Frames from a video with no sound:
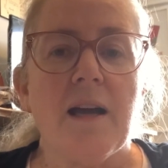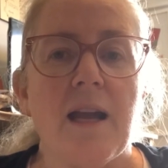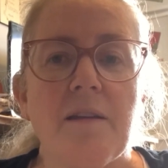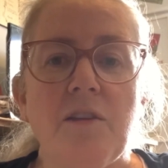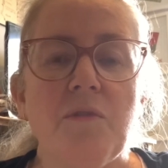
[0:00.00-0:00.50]

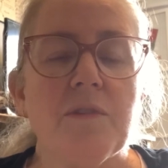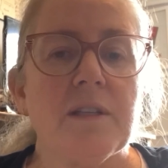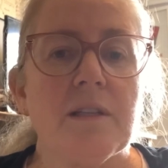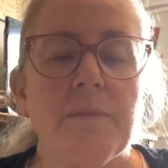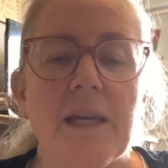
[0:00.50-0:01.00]
I use
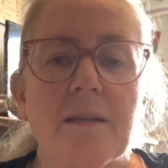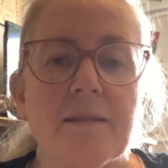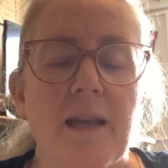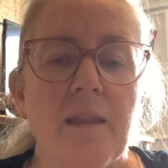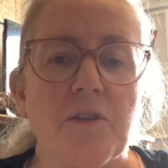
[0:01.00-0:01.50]
it to make a
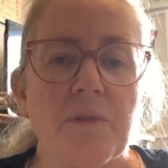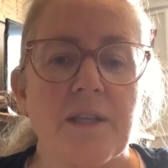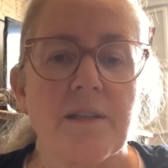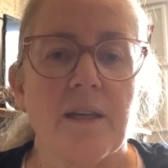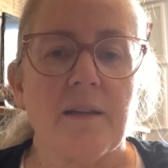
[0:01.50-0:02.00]
salad
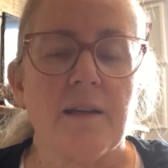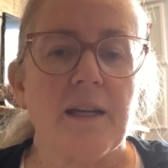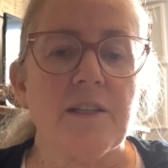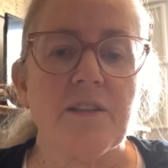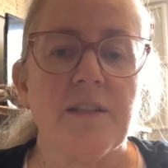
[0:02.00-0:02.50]
dressing.
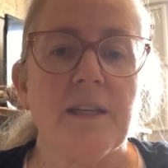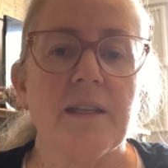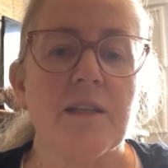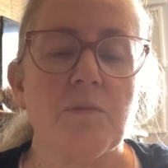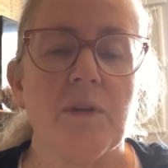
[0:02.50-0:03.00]
I just think
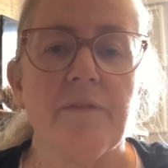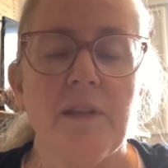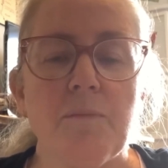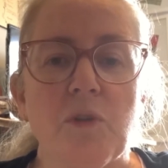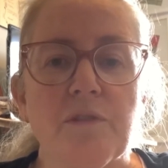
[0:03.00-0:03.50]
it is one of
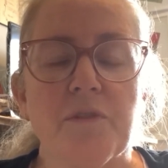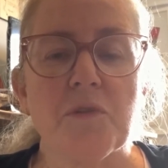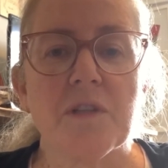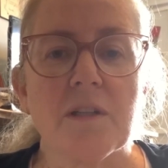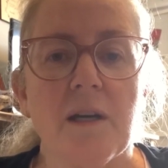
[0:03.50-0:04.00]
the most
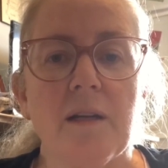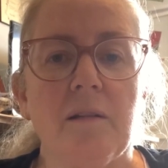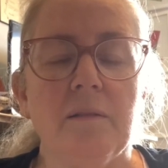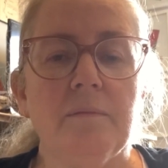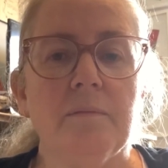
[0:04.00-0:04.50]

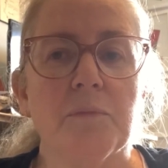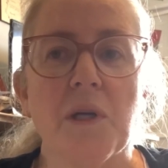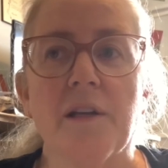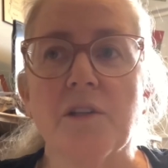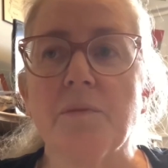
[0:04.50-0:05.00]
versatile
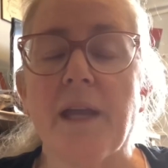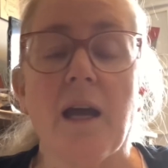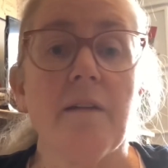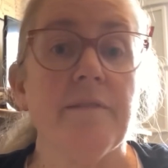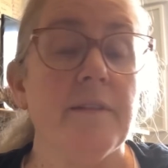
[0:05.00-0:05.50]
products we
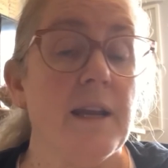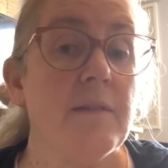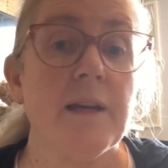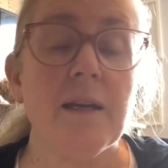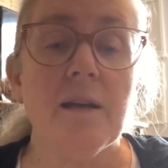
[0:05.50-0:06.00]
have.
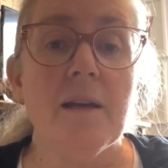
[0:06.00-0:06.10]
Anyway,